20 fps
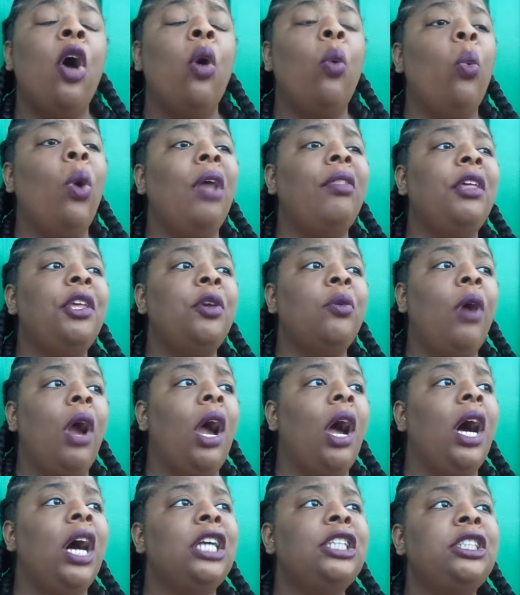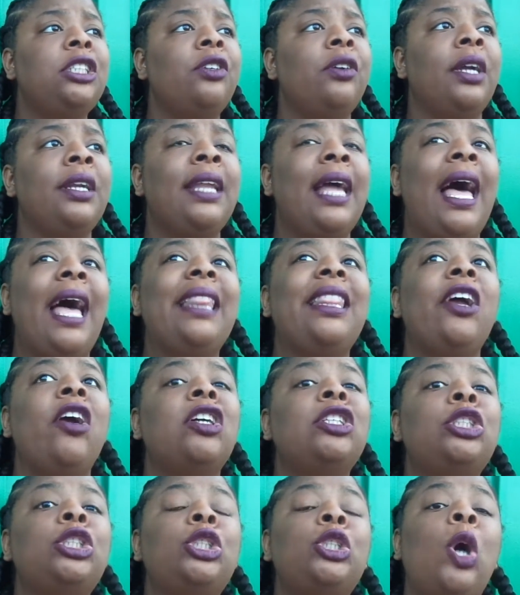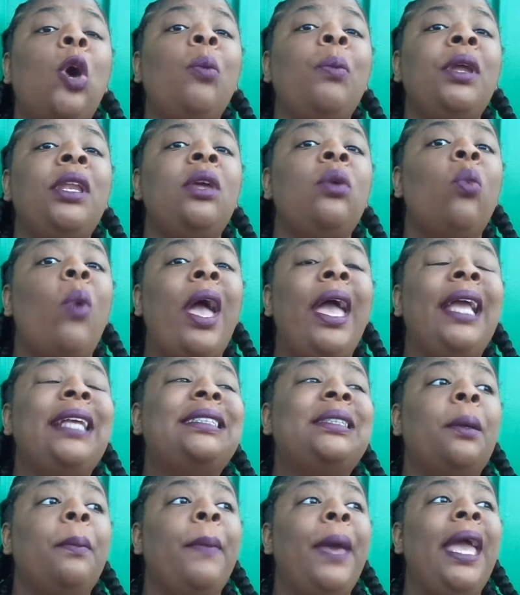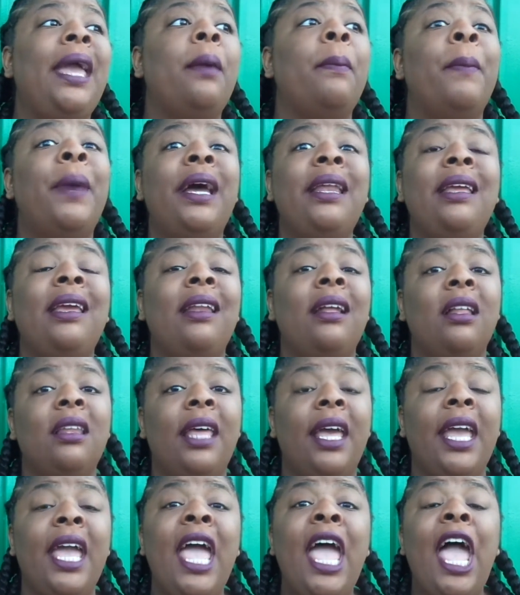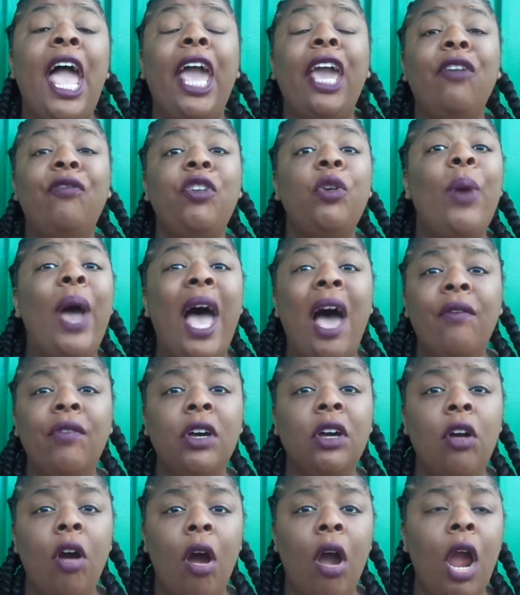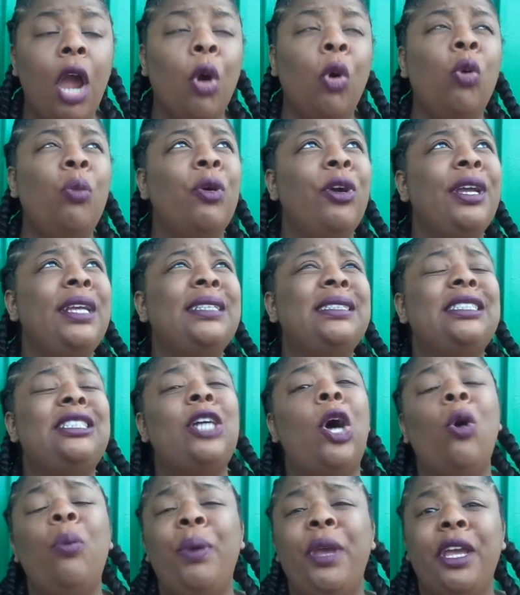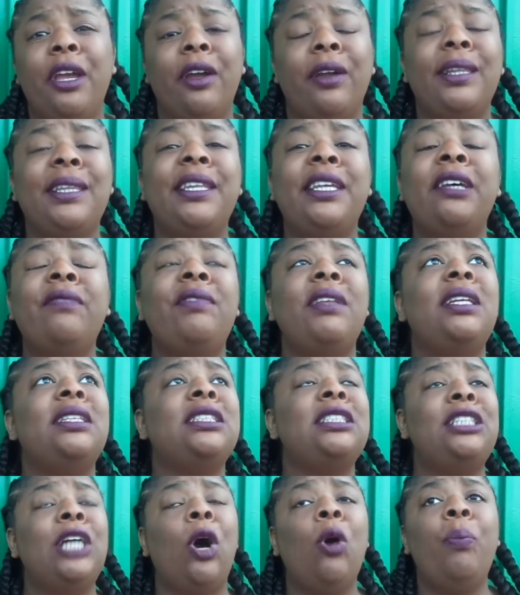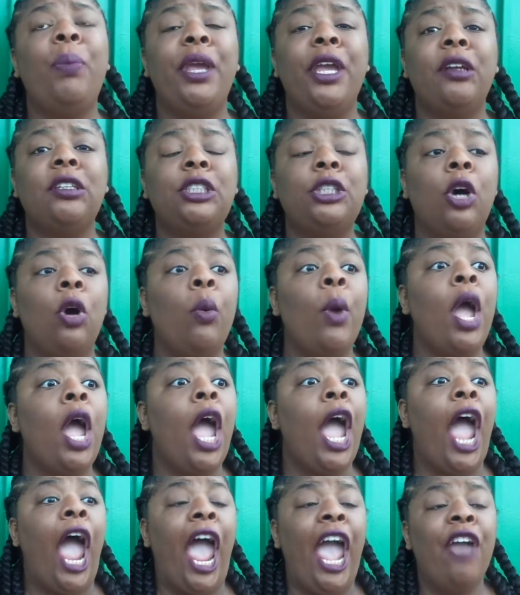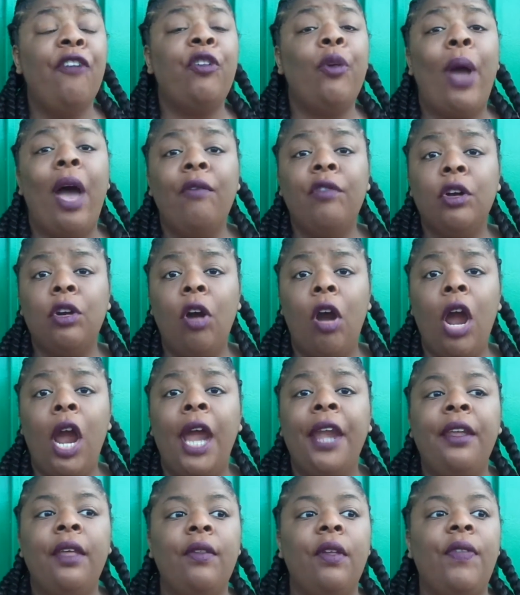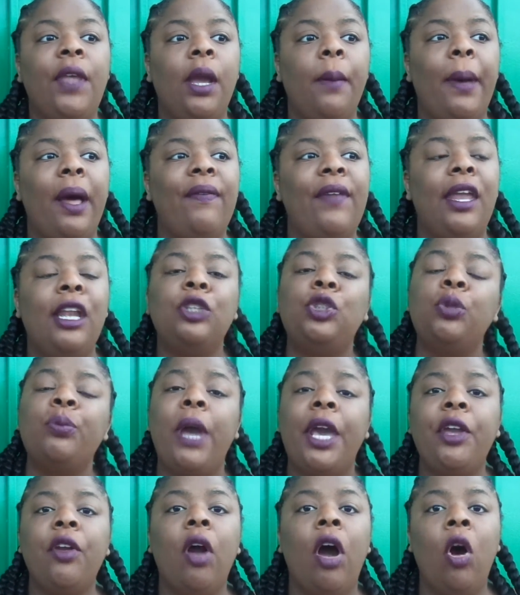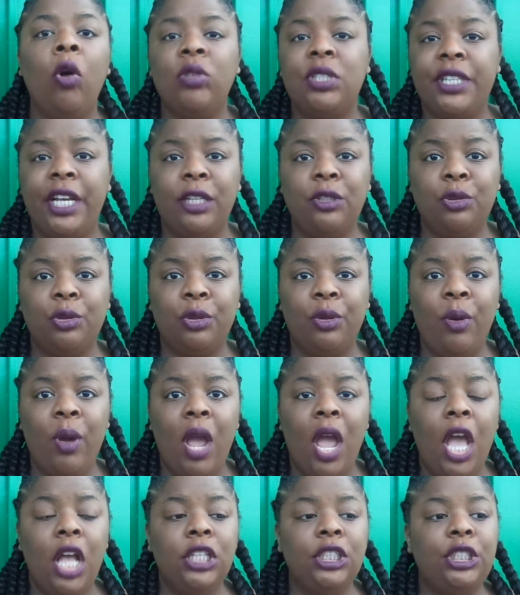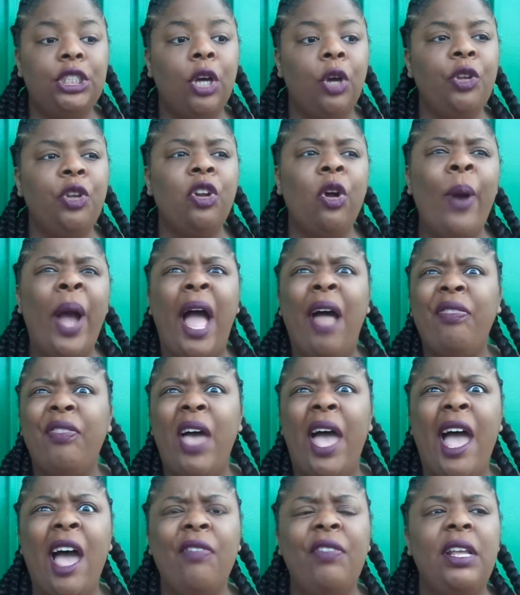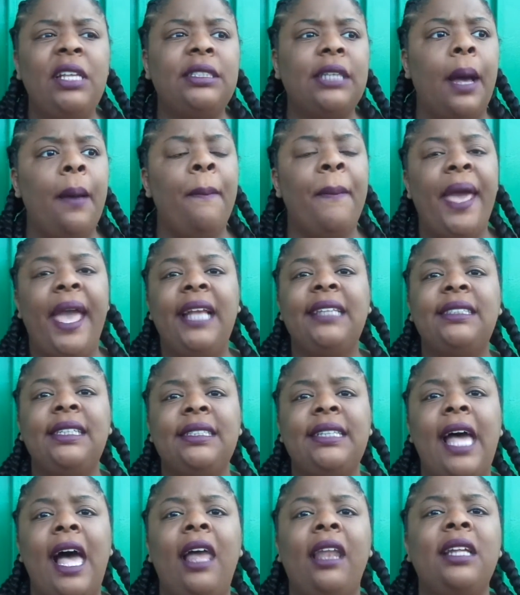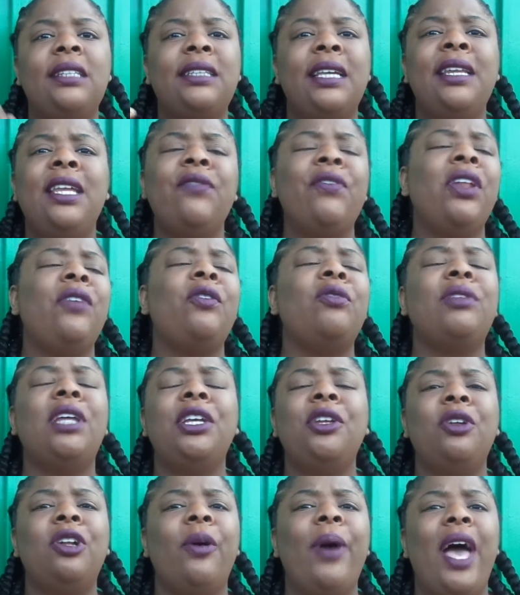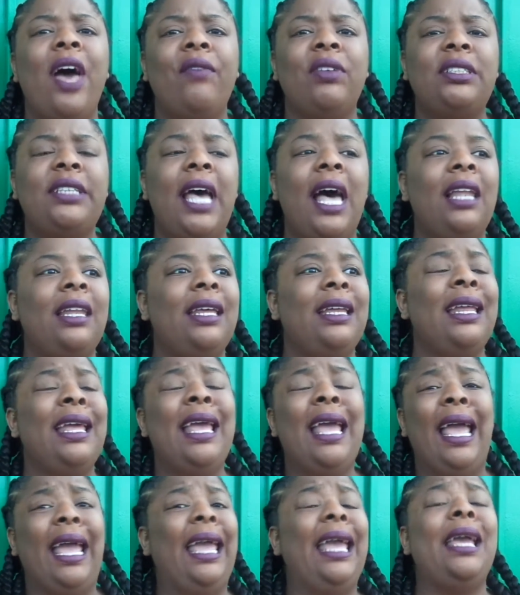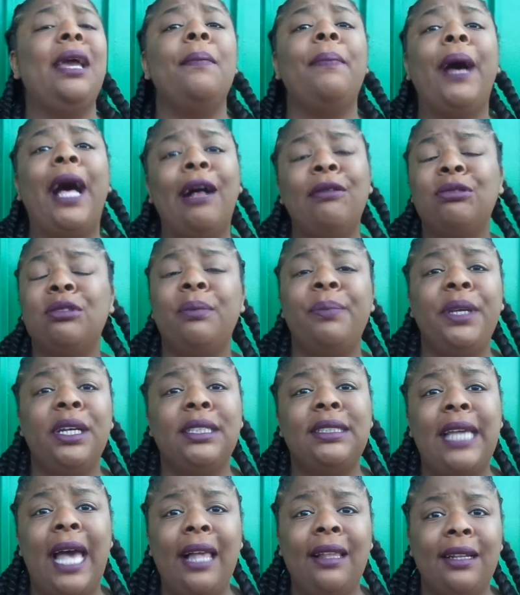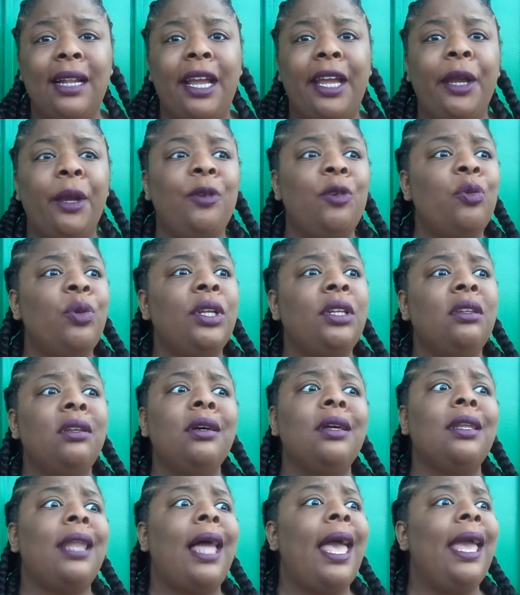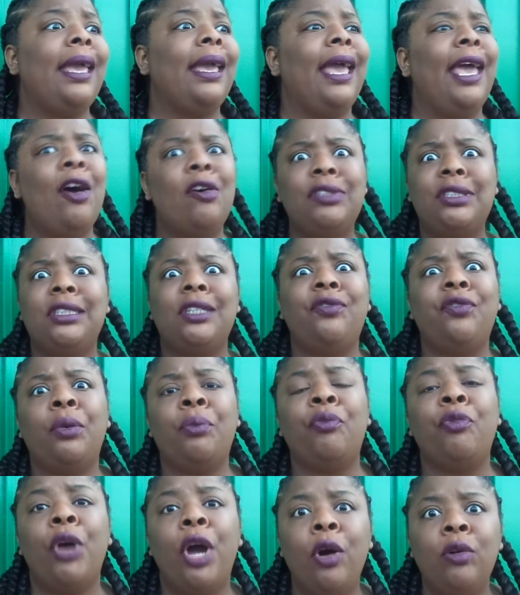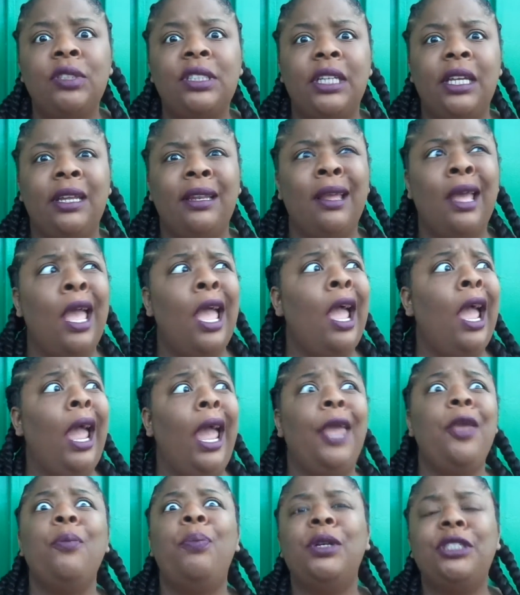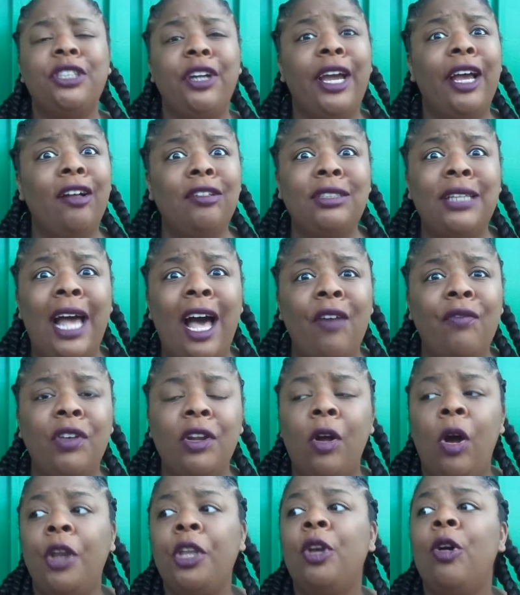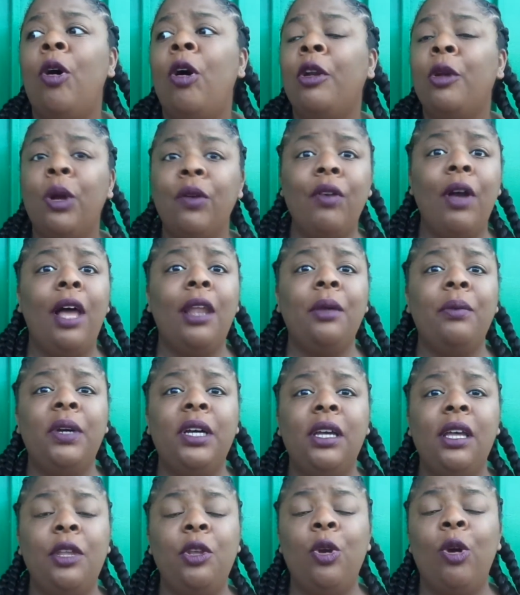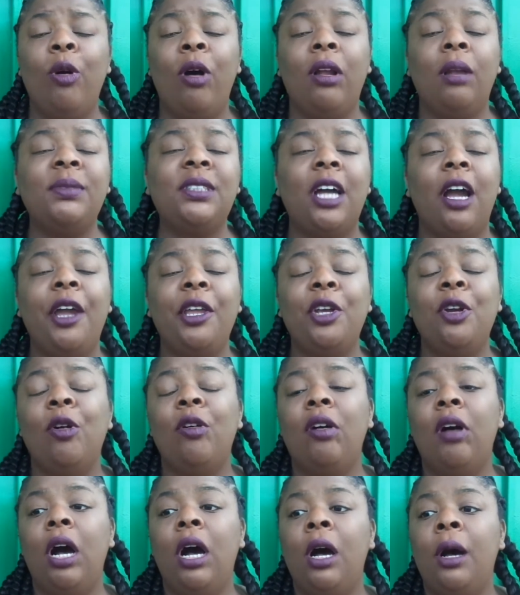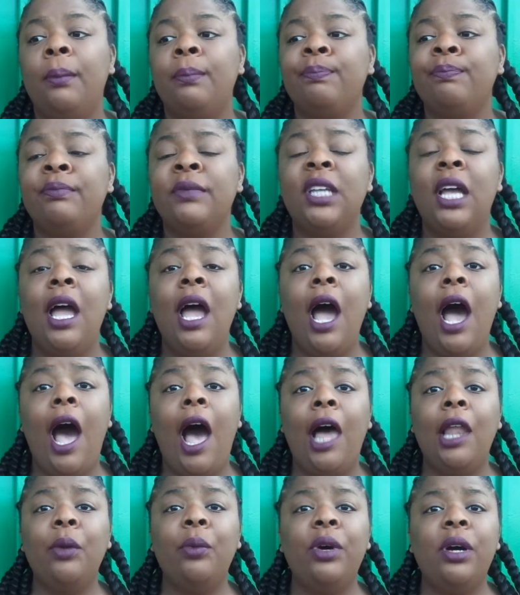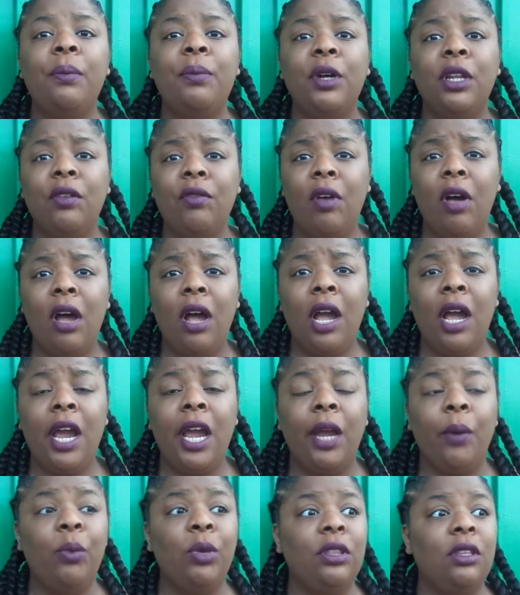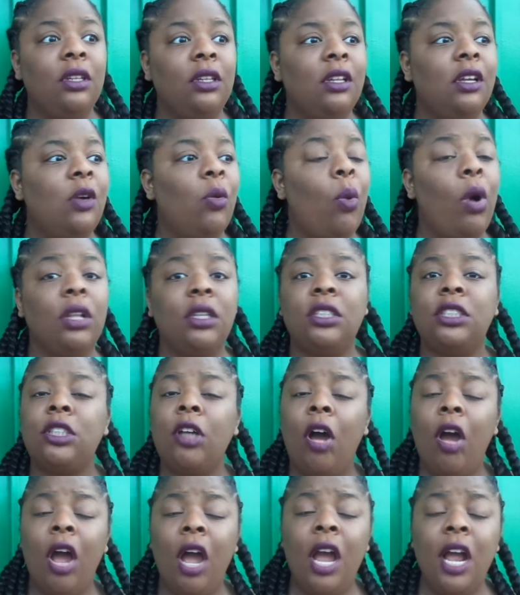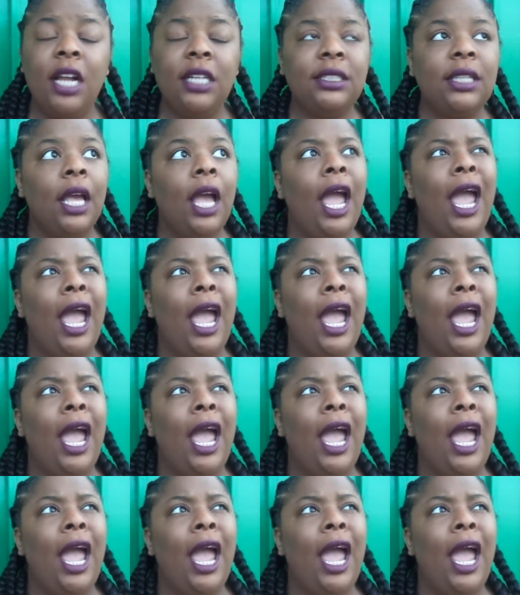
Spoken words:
Whether you are a hustler or not, there are so many ways to make money in LA. If you have a car, Uber is dope here. Lyft is dope here. So if you have a car, and then the thing about that is you make your own schedule. So you don't have to have these amazing talents. And even if you think you don't have a talent, it can possibly be a talent out here. You can look like Elsa from Frozen. And you put your Elsa outfit on, you go on North Hollywood, you go on Hollywood Boulevard with the stars.